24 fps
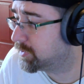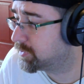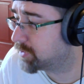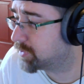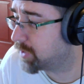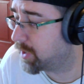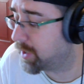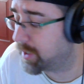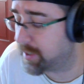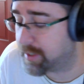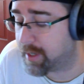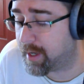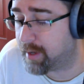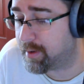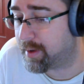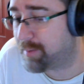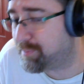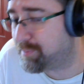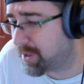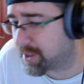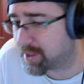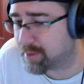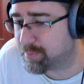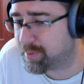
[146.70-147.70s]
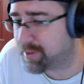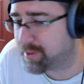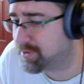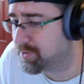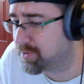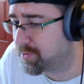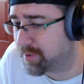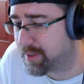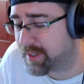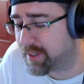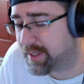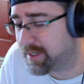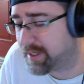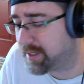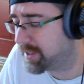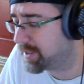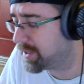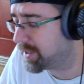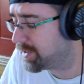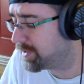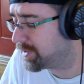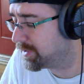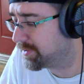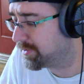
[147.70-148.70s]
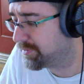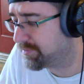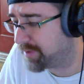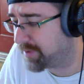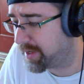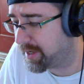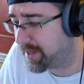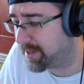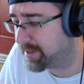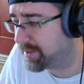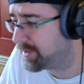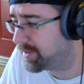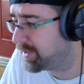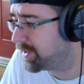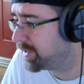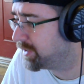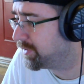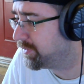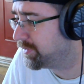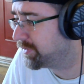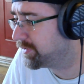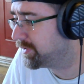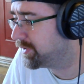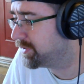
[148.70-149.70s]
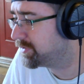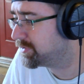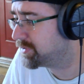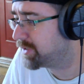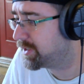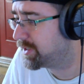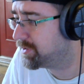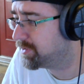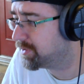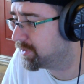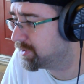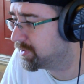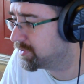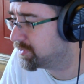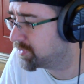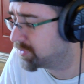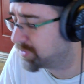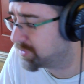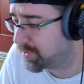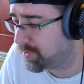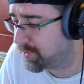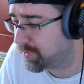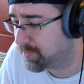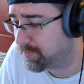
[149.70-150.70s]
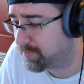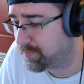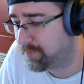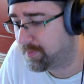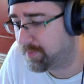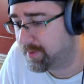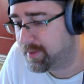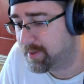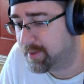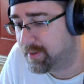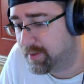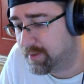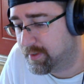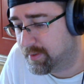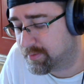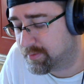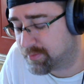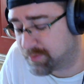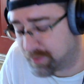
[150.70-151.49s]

Sorry, I'm not going to be doing any kind of editing on this either, so it's